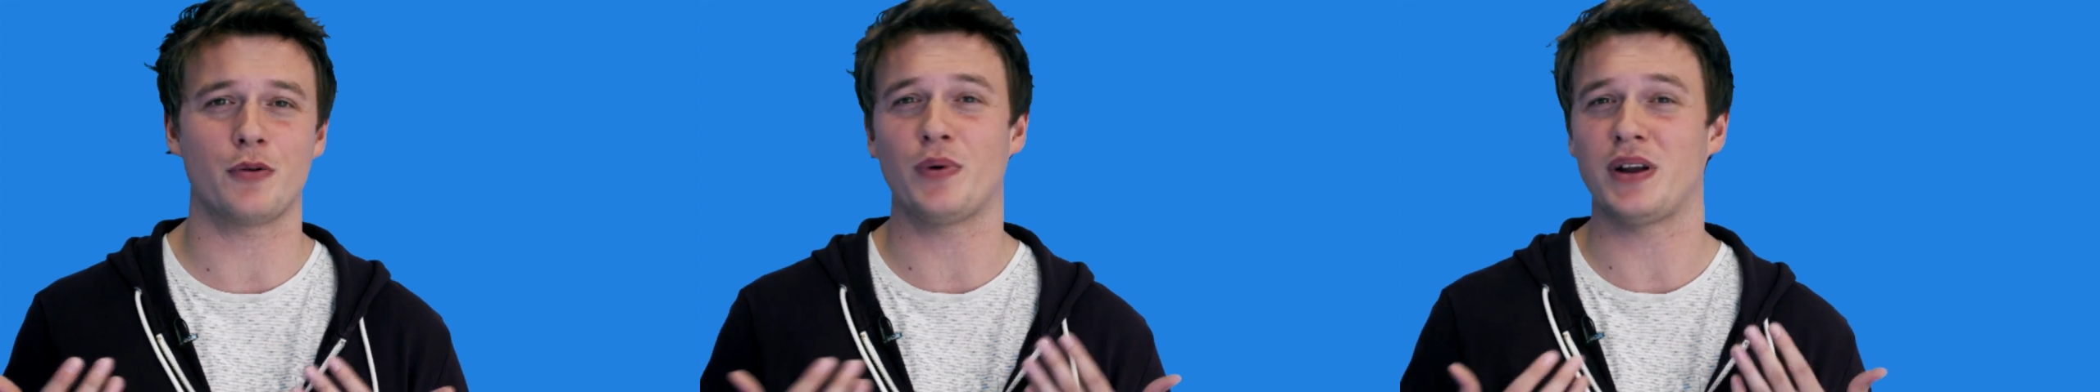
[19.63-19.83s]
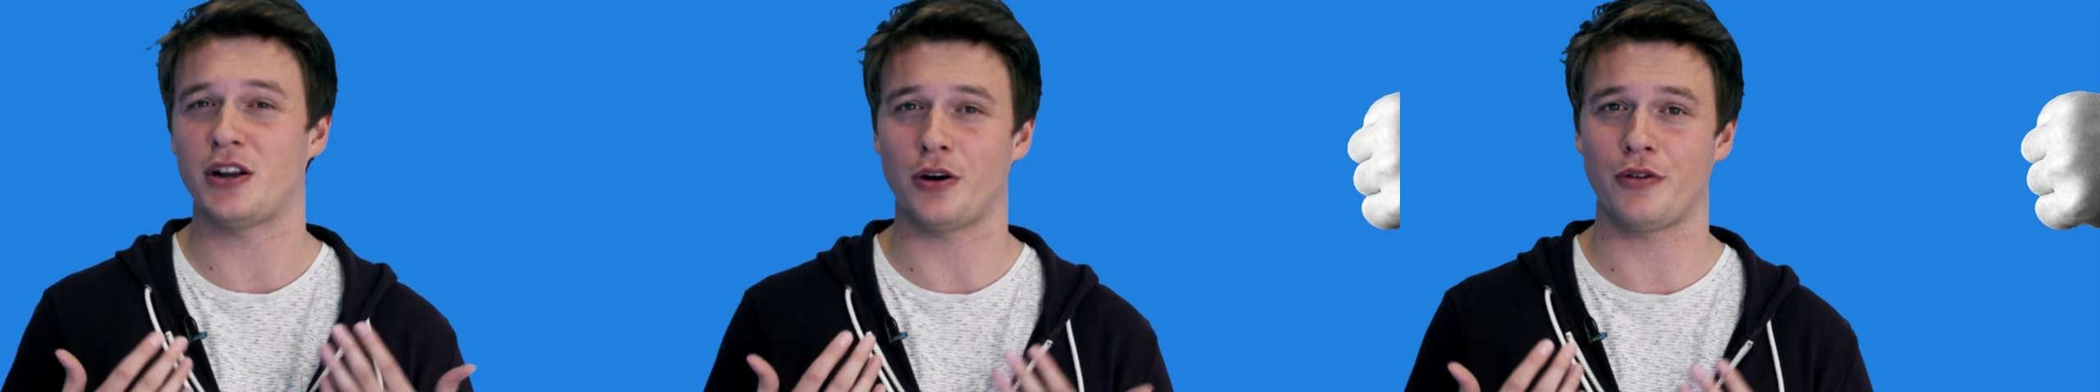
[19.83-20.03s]

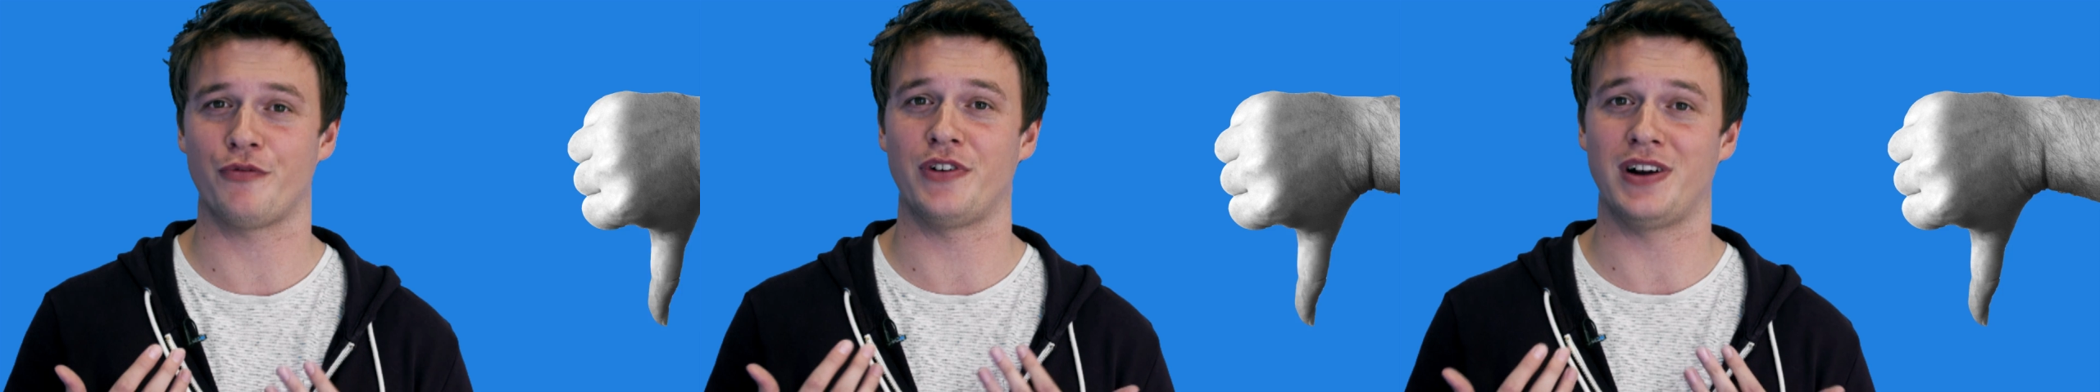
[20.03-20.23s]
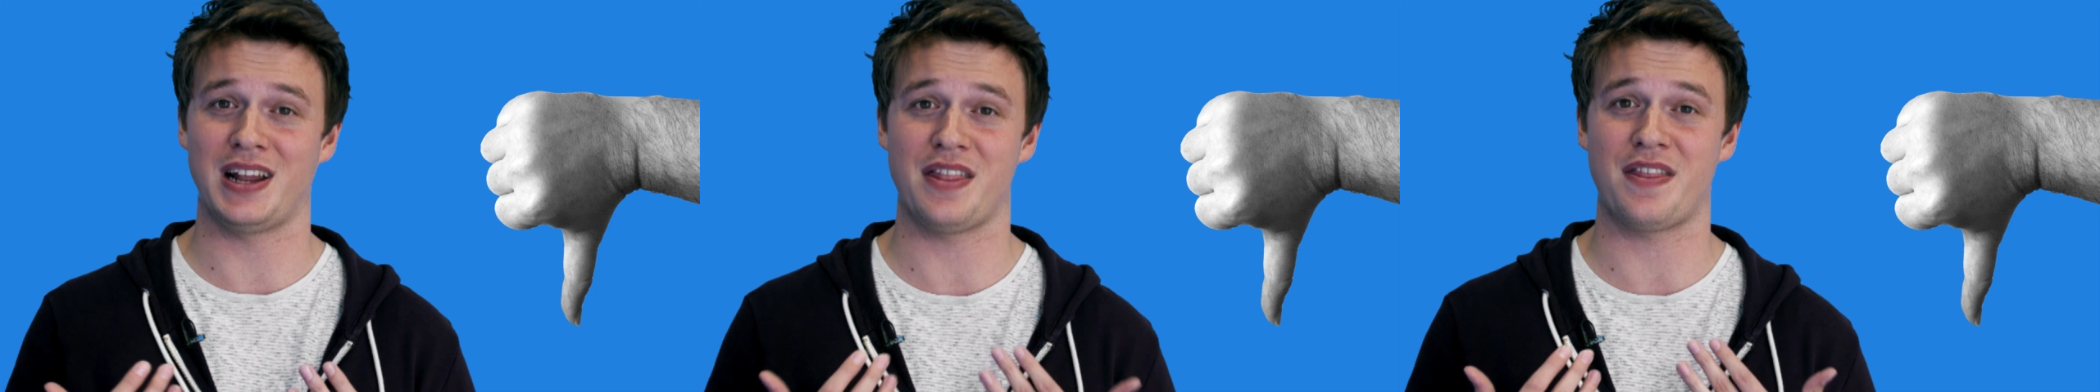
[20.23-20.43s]
we're not
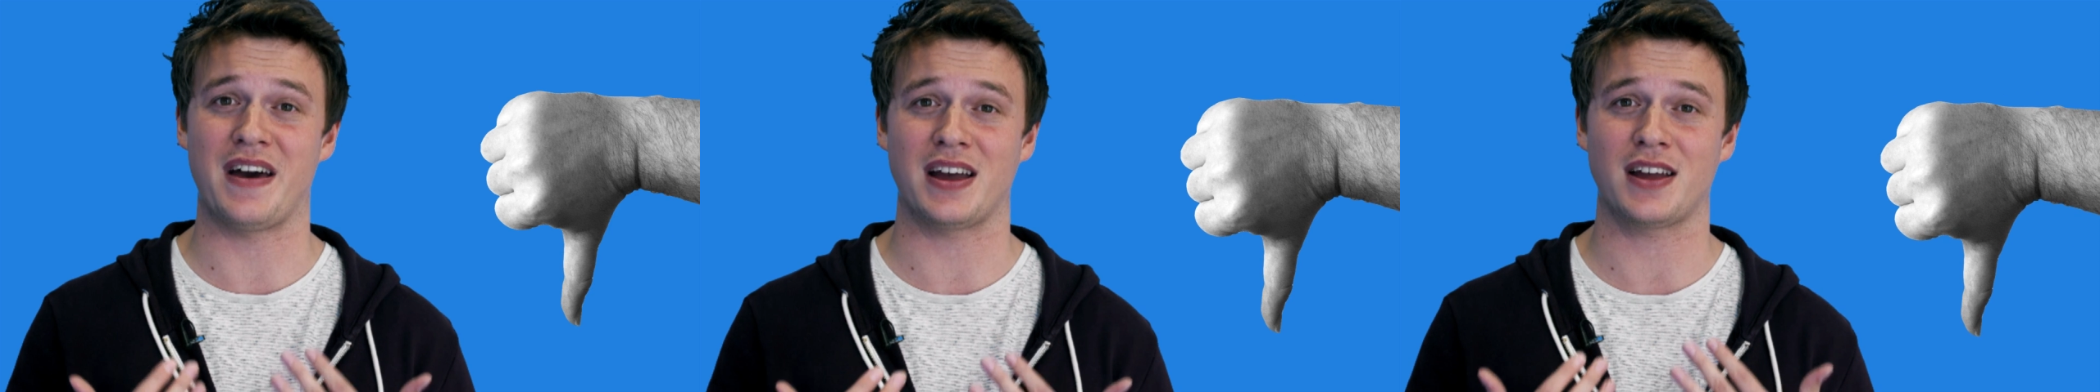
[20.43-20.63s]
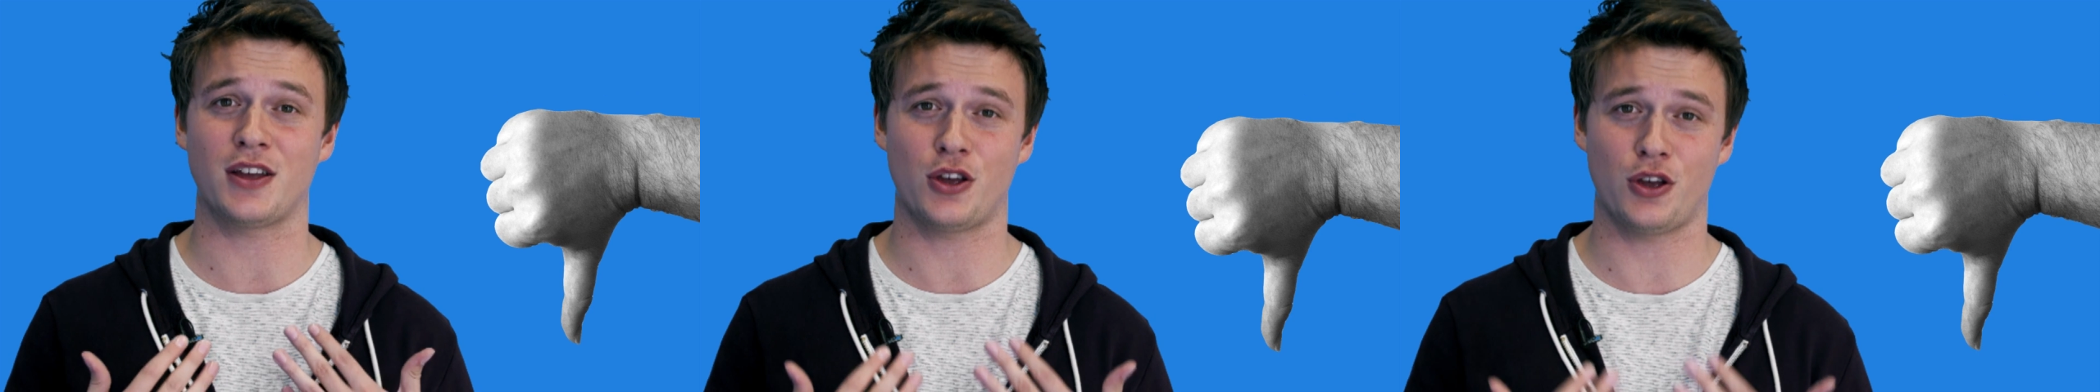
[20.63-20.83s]
really that
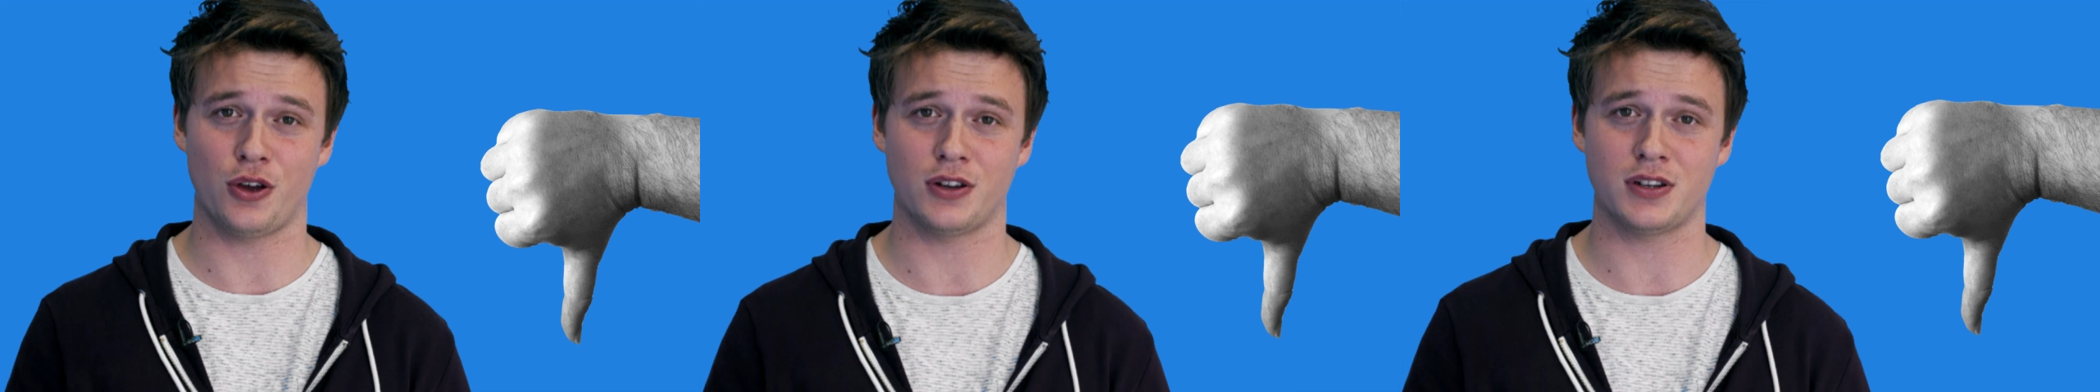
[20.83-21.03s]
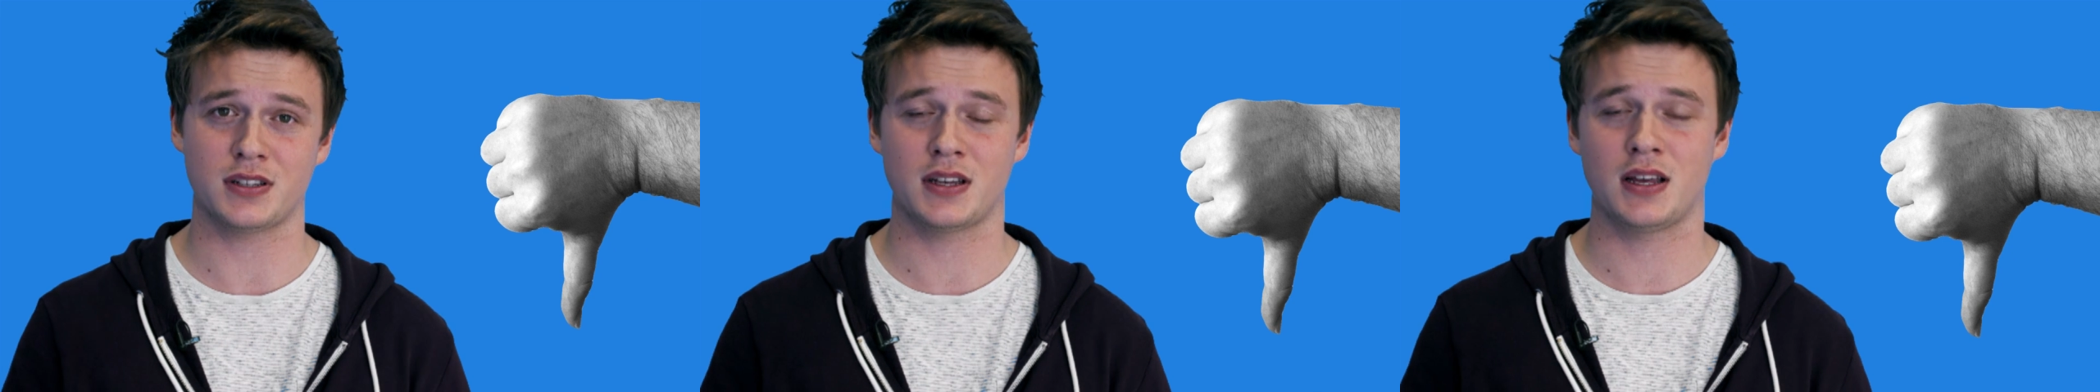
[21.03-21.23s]
good.